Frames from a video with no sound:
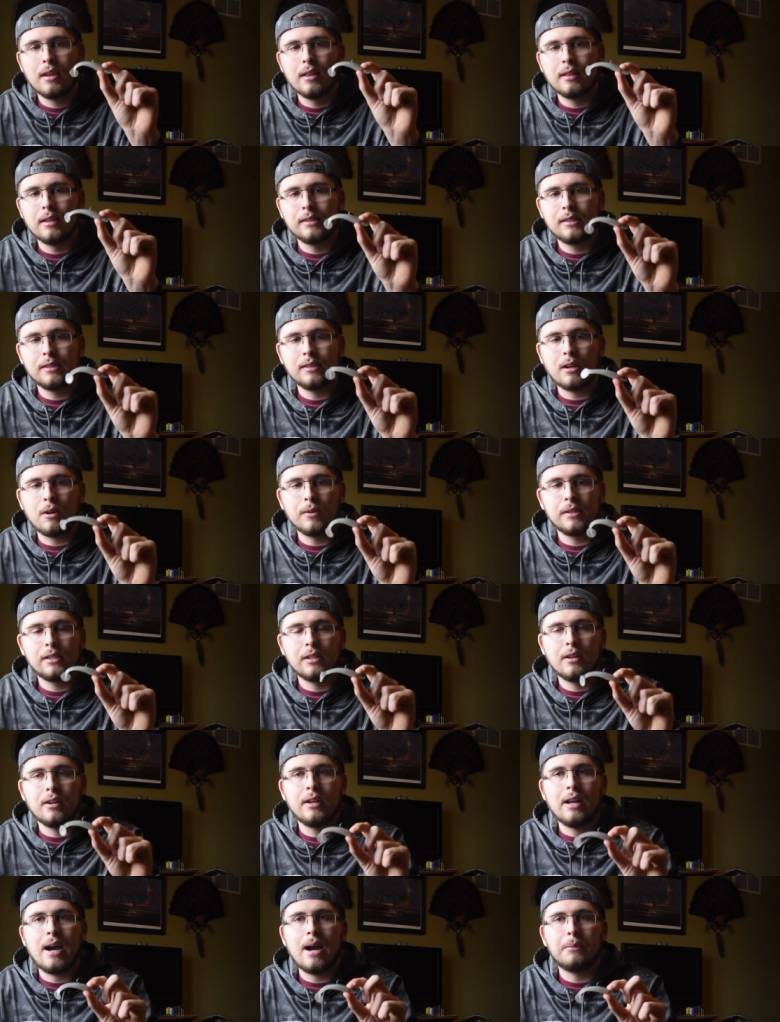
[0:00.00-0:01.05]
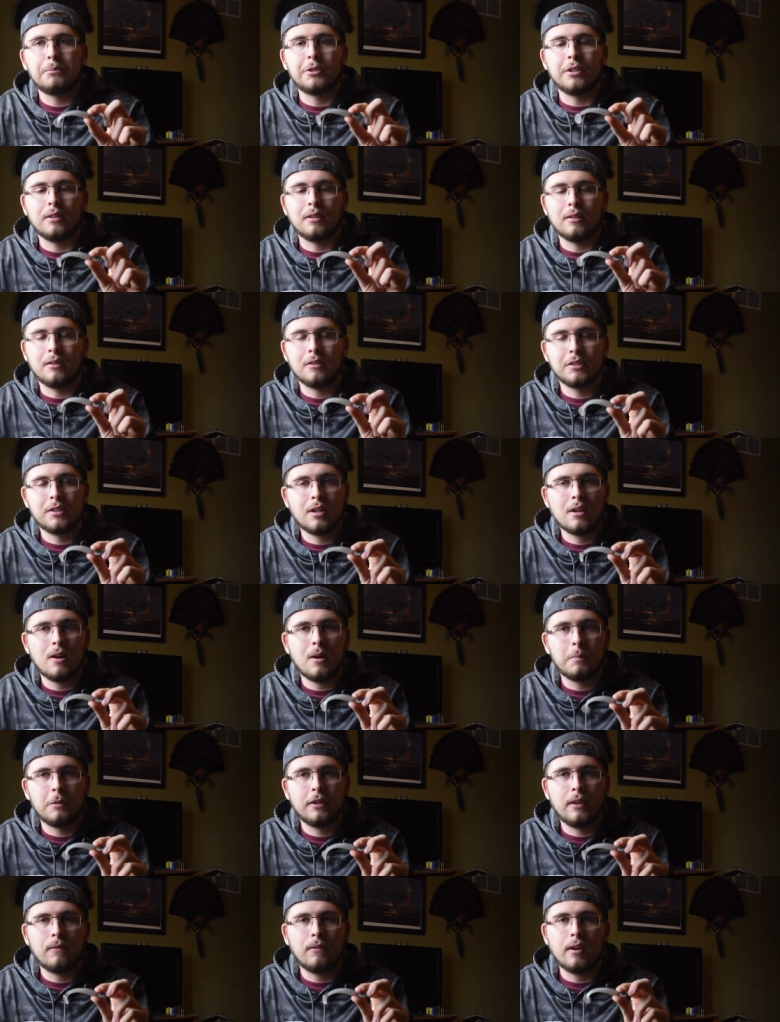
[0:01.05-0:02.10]
This is always a good option, and there's a
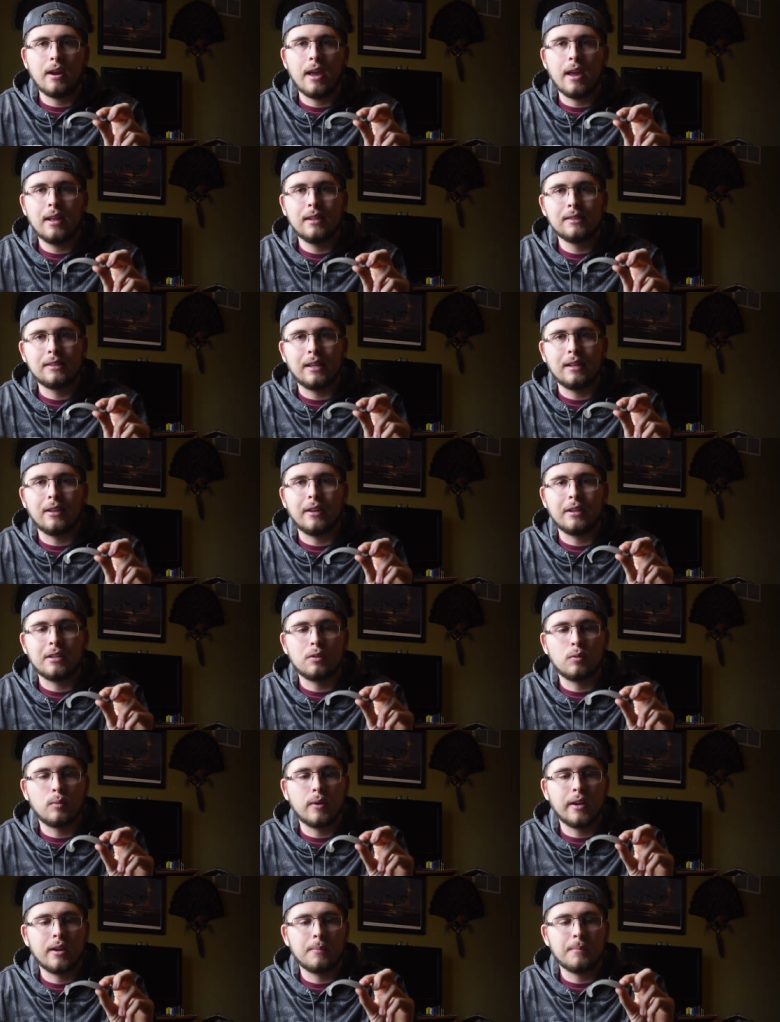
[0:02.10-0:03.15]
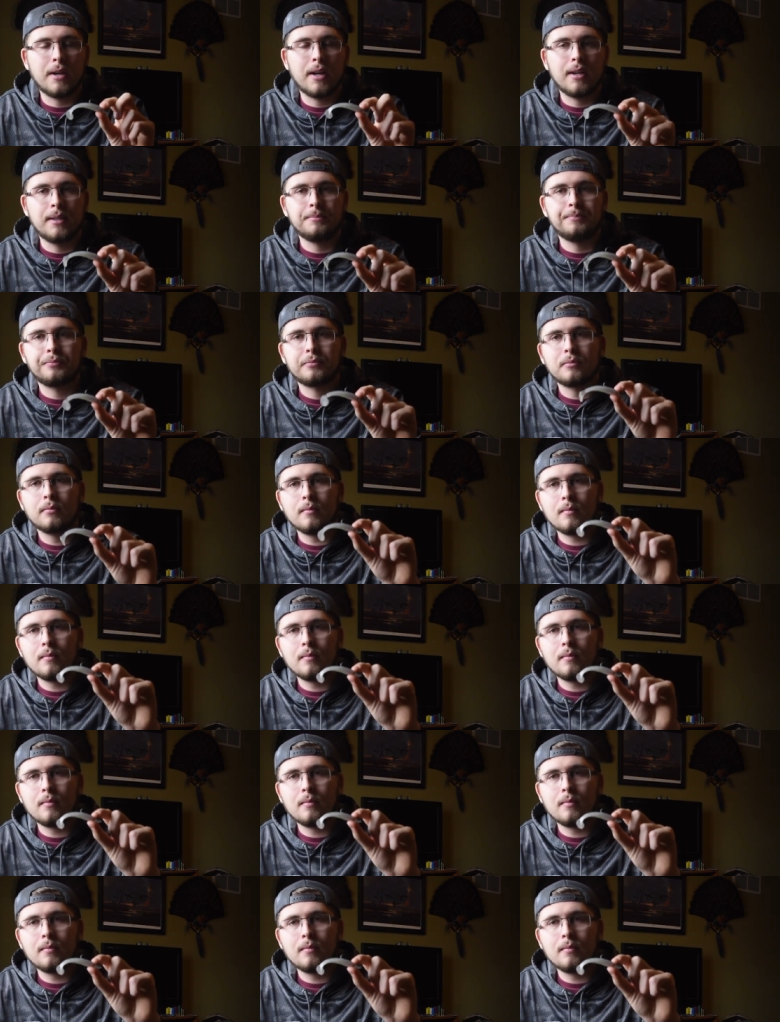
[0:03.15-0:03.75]
couple different heads I like to rig them on.